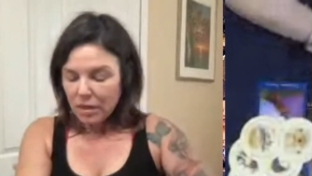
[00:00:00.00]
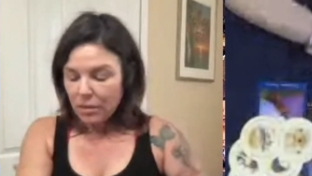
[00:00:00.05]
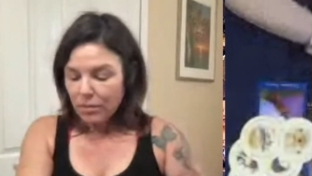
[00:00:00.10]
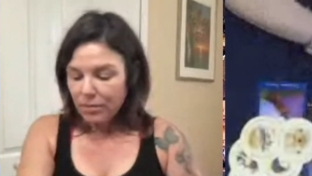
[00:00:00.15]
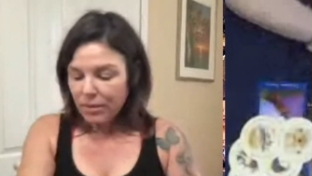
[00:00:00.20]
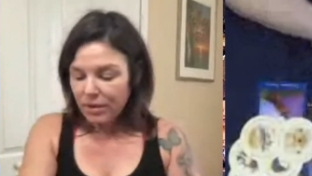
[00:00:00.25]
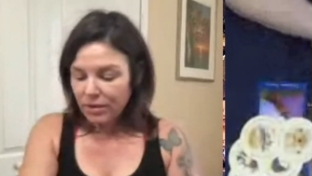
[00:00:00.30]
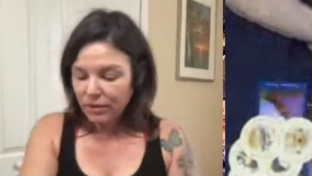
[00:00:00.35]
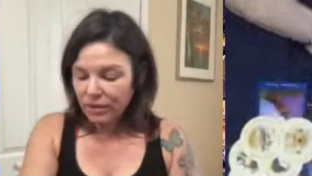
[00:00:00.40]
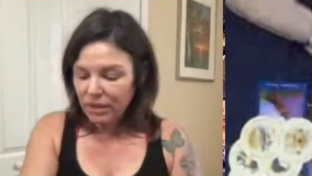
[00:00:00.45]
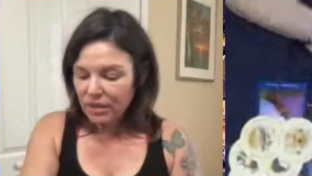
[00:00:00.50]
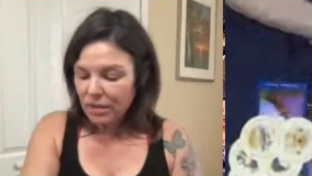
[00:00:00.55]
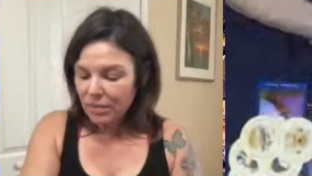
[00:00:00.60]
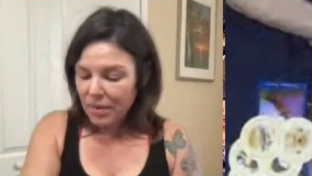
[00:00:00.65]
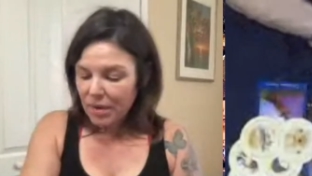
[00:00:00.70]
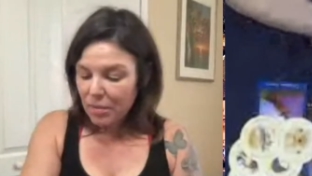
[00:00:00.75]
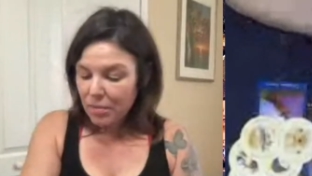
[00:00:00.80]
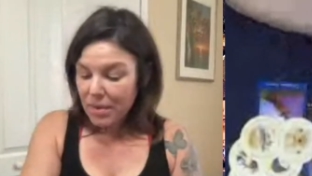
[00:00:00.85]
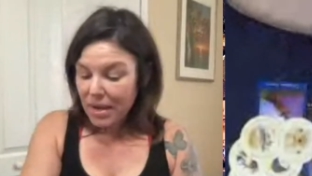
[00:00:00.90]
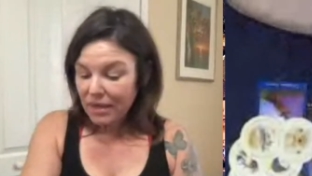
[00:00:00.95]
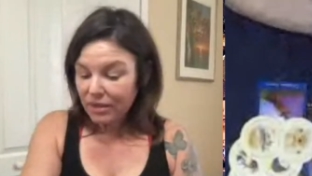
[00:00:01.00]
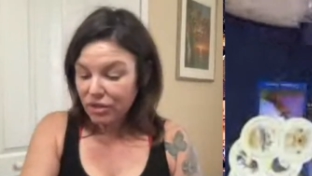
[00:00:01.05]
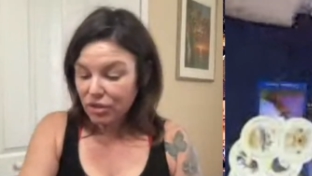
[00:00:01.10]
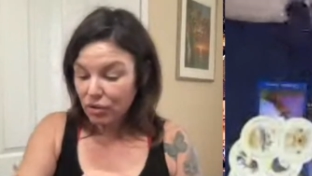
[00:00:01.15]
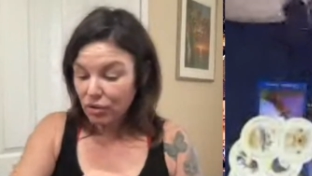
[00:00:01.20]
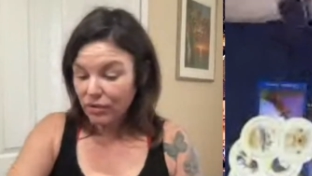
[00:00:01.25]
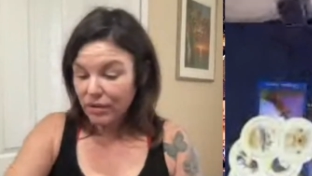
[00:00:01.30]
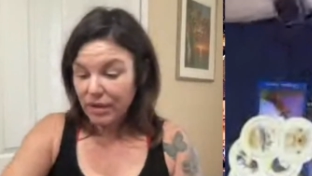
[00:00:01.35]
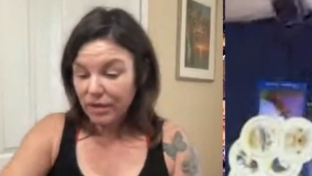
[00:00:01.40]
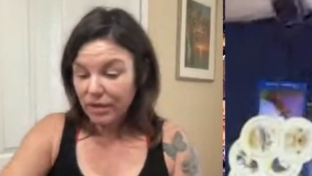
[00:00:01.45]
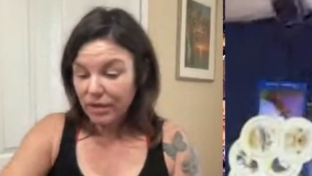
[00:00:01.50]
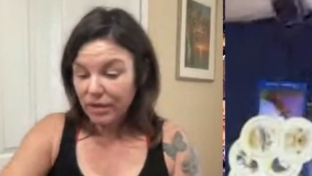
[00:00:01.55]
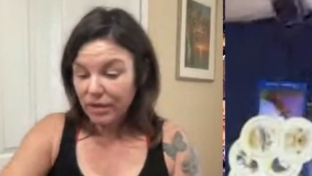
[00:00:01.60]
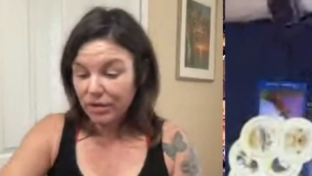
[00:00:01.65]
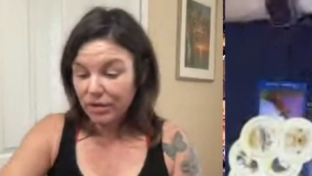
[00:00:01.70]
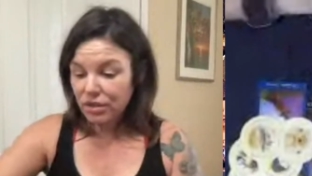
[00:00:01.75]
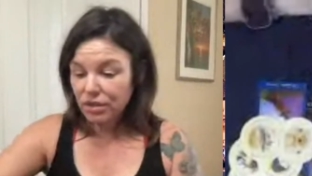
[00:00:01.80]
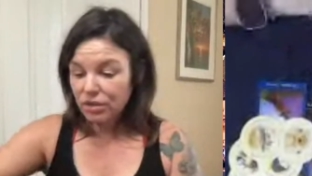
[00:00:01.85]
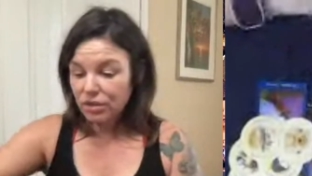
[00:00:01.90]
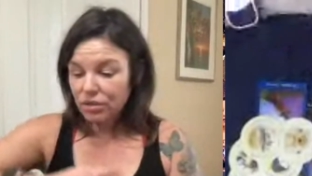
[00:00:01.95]
Apparently, they better match your
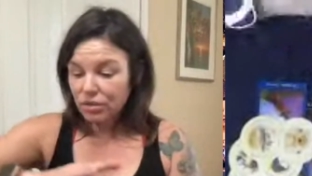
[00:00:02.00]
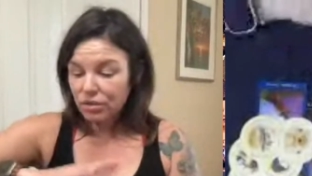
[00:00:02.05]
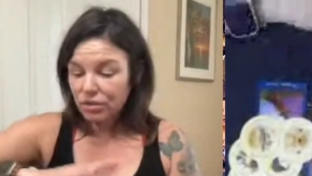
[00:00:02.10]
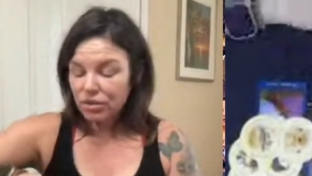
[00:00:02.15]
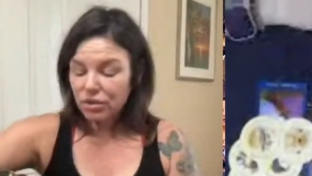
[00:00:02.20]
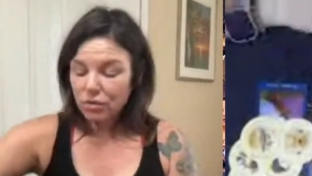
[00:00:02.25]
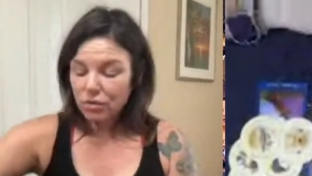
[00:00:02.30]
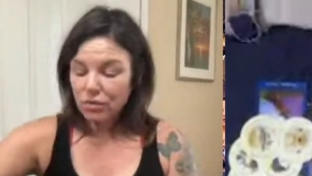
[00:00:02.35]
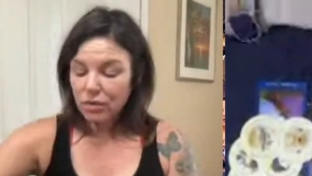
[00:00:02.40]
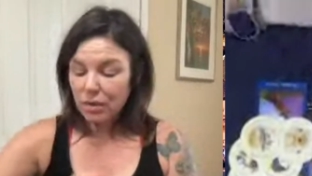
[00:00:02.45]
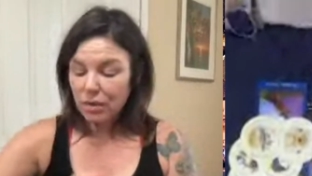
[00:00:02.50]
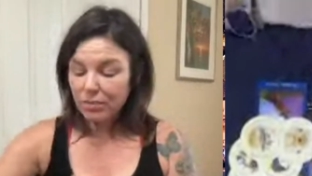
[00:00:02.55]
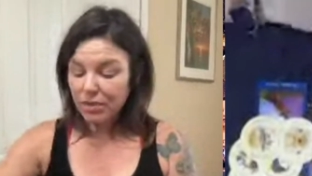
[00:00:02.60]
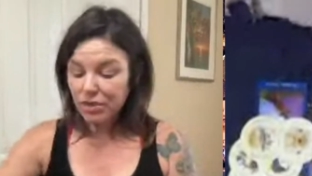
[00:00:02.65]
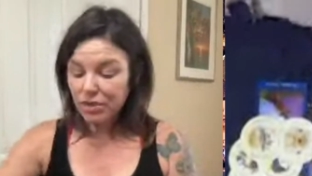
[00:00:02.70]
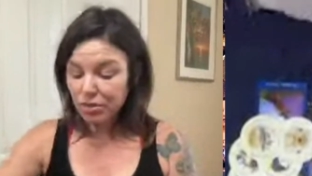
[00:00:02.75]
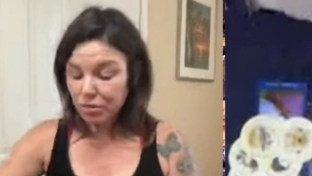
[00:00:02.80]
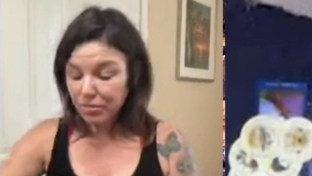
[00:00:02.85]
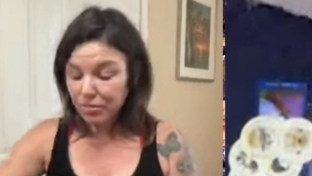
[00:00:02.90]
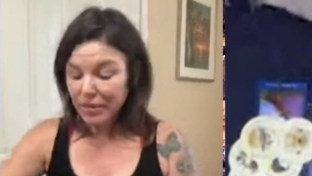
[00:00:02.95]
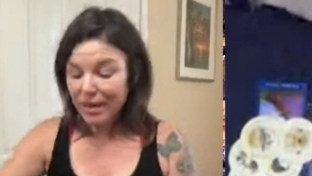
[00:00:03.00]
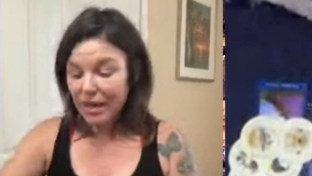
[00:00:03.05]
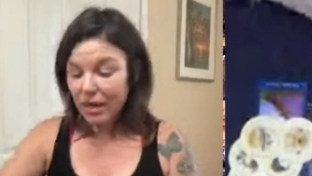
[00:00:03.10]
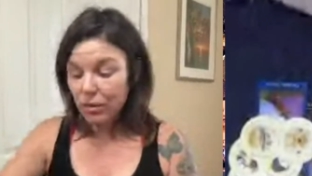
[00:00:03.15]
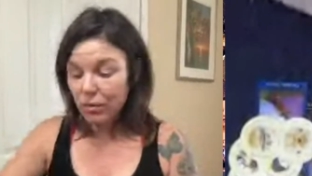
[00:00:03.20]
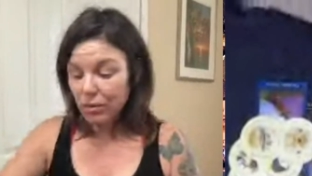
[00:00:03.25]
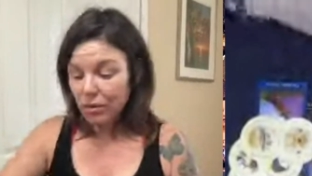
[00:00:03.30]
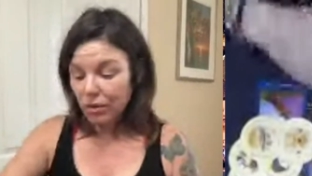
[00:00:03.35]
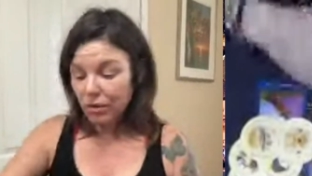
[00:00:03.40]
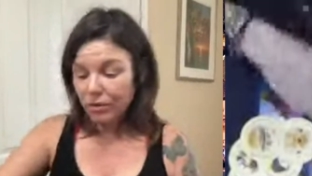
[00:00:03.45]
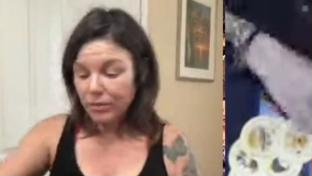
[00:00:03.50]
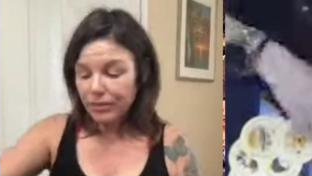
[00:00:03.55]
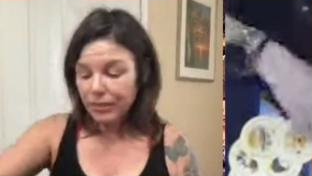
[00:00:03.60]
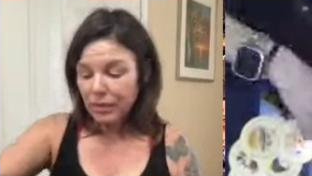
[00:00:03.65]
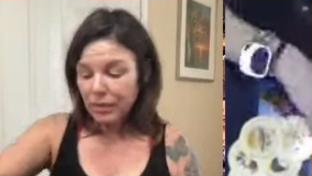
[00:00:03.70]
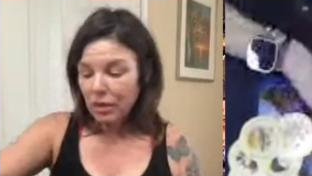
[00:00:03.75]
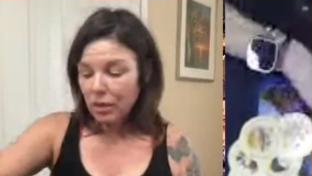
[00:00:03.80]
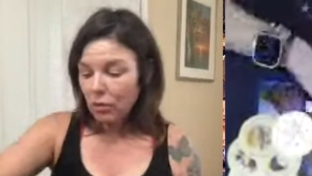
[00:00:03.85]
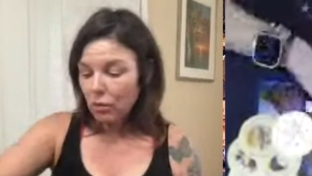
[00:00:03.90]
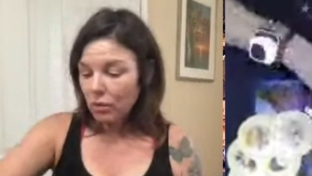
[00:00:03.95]
energy because you're showing up in your
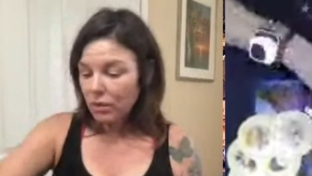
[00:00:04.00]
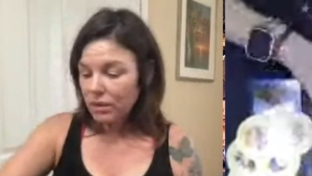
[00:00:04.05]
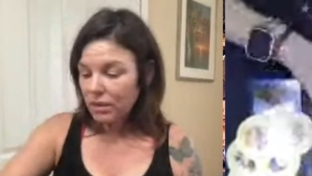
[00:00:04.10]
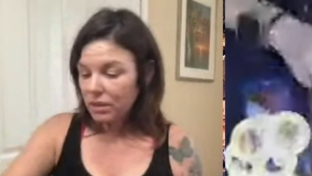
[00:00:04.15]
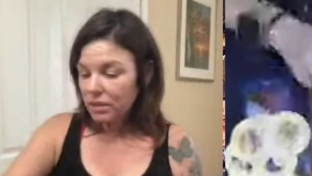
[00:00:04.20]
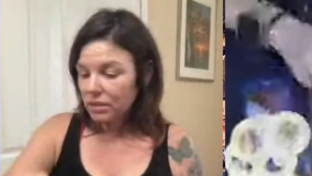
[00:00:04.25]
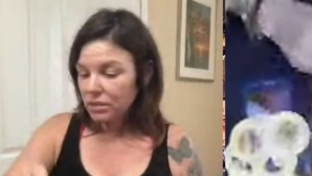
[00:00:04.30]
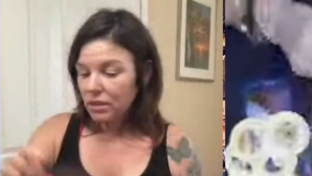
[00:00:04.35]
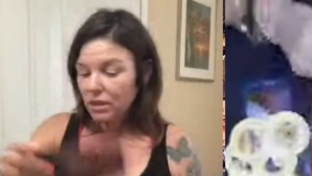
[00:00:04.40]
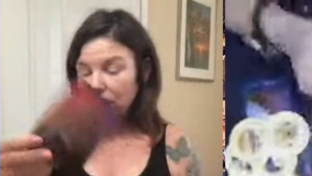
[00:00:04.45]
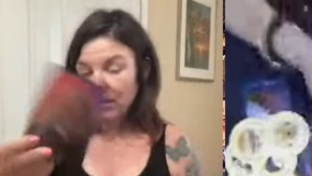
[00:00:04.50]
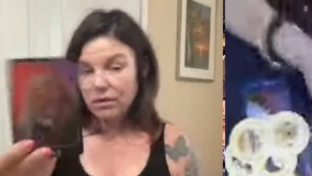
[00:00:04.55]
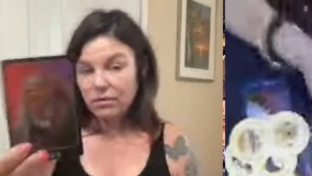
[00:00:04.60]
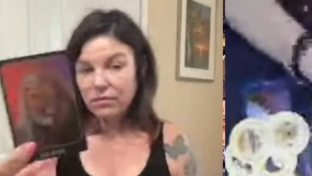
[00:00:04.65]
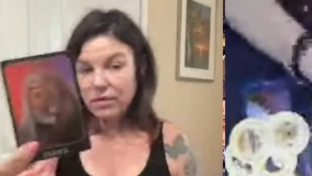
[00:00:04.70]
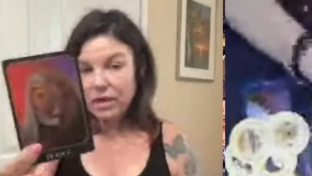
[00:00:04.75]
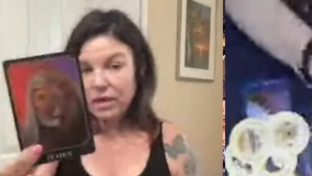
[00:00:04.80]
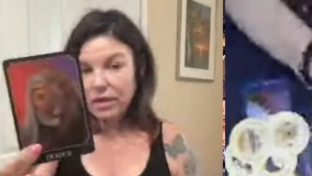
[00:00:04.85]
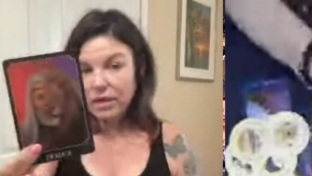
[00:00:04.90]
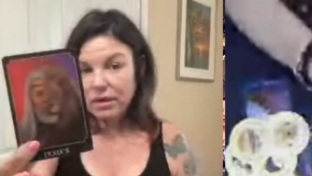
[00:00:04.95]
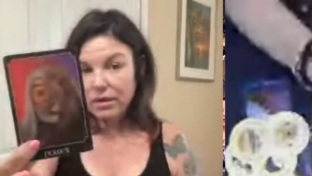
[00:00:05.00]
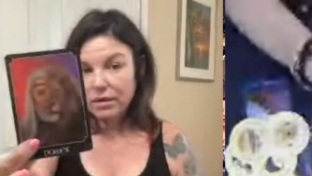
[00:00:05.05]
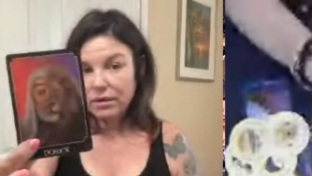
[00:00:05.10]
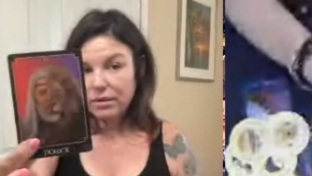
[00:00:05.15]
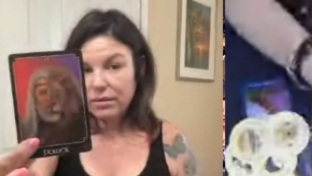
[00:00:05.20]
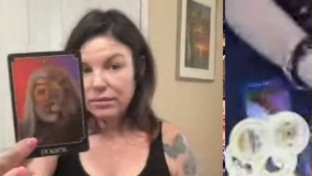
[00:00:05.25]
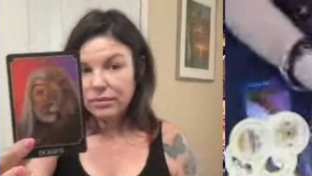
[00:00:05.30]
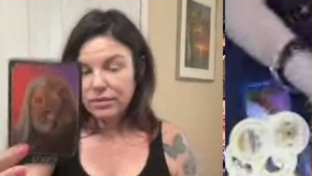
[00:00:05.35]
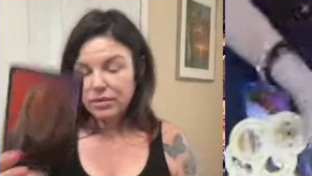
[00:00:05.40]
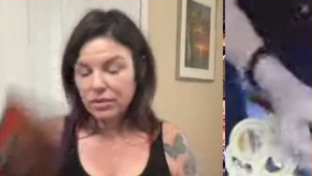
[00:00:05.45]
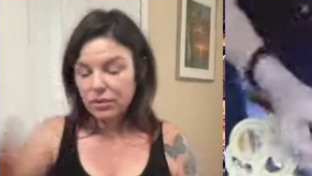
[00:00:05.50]
power with this card right here.